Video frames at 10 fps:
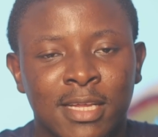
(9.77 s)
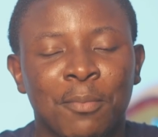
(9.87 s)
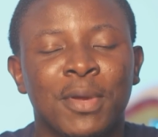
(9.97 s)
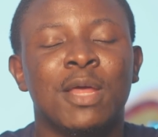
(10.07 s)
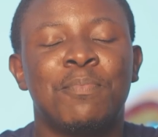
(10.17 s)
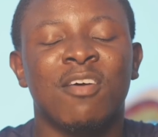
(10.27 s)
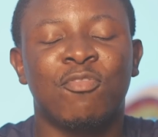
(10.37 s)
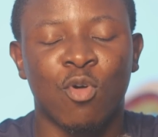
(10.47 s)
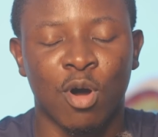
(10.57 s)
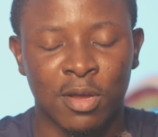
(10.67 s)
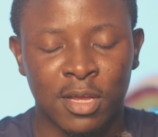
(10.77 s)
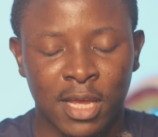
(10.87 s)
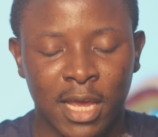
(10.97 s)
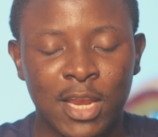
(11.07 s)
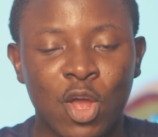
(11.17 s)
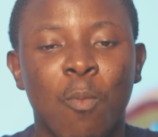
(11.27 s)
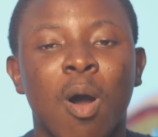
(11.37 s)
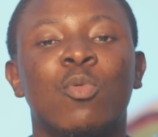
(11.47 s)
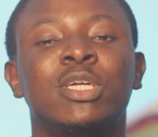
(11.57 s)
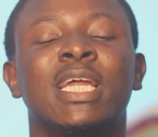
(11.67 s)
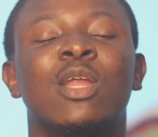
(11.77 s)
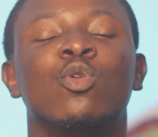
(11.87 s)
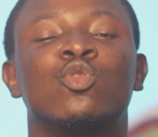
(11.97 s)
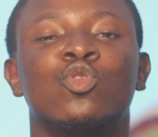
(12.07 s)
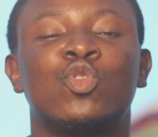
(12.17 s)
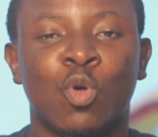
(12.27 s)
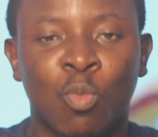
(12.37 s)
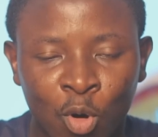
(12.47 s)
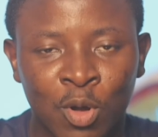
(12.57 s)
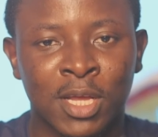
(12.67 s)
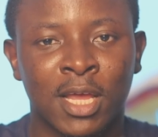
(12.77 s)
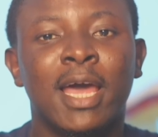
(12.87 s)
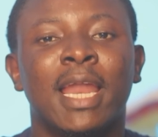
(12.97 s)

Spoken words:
na mini pa for, and your mom would deal with soon sumu,